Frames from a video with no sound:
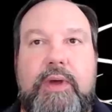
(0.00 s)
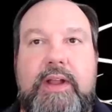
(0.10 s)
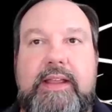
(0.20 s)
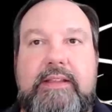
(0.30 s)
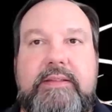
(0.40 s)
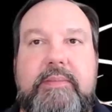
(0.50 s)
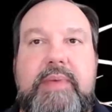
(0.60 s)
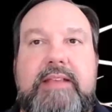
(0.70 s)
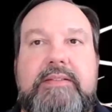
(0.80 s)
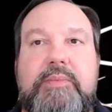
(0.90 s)
what is the
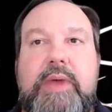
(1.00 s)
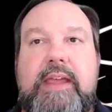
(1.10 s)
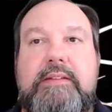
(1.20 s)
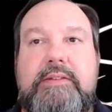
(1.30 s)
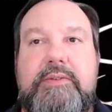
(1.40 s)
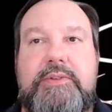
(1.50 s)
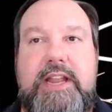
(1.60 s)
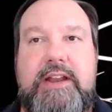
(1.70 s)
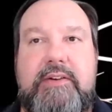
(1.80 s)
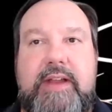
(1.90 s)
best way to
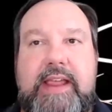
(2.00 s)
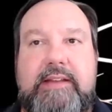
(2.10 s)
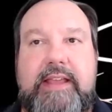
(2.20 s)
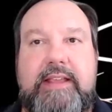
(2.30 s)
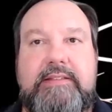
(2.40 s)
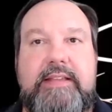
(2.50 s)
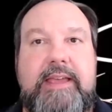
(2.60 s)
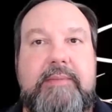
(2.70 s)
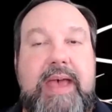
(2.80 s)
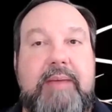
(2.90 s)
generate a
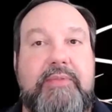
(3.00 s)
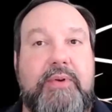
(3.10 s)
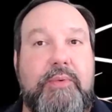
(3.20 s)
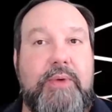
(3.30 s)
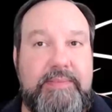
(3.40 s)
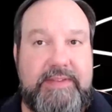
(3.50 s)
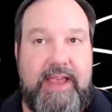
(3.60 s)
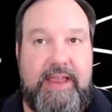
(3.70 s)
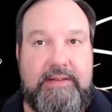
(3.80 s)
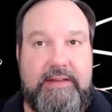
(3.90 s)
sitemap for a
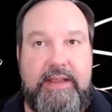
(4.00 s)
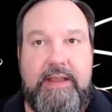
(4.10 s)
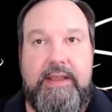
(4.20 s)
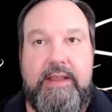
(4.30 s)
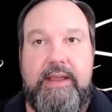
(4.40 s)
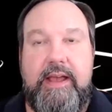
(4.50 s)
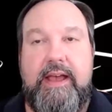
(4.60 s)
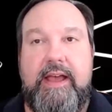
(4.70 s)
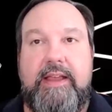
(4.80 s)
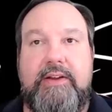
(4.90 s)
website?
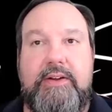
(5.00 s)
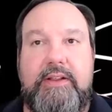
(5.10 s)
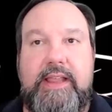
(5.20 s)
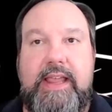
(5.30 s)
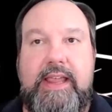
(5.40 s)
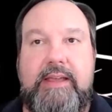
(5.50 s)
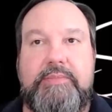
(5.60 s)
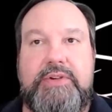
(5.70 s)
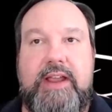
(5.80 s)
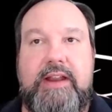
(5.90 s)
I currently
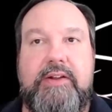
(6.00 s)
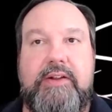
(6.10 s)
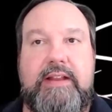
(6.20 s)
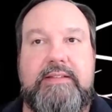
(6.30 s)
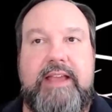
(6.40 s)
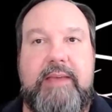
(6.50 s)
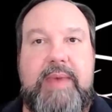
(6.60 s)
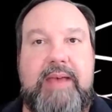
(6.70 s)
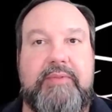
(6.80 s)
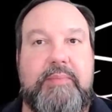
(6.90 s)
am trying to create a
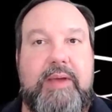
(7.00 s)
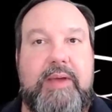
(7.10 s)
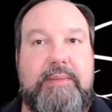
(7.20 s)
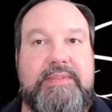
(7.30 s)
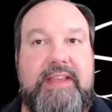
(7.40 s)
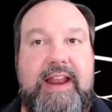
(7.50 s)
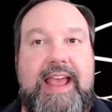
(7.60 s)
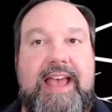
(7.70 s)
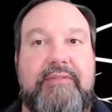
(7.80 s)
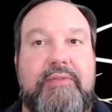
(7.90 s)
sitemap for my website.
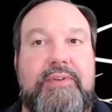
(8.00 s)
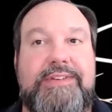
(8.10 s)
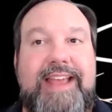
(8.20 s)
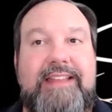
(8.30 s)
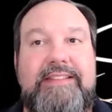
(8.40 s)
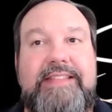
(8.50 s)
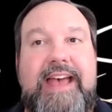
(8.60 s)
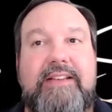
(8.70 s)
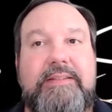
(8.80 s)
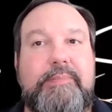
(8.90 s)
I have over
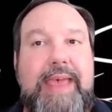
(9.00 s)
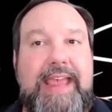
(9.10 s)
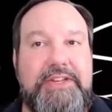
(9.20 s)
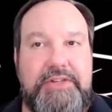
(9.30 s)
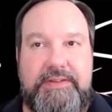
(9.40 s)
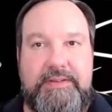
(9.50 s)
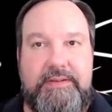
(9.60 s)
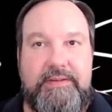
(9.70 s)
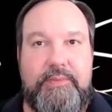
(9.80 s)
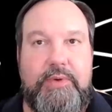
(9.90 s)
10,000
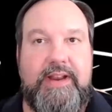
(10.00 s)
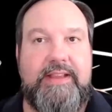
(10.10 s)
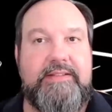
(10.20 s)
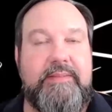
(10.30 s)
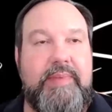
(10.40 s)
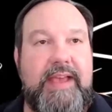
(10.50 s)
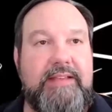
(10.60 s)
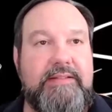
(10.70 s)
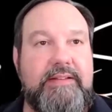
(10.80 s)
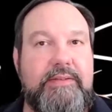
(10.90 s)
pages. What is the
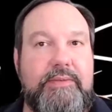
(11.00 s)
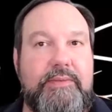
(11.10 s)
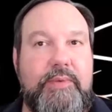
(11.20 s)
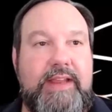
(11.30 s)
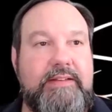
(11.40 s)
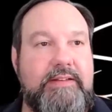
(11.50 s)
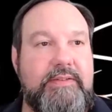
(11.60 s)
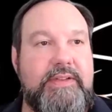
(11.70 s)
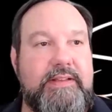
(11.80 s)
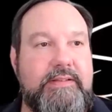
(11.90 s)
best way to
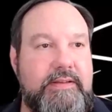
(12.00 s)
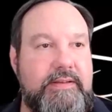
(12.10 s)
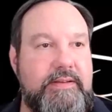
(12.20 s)
do this?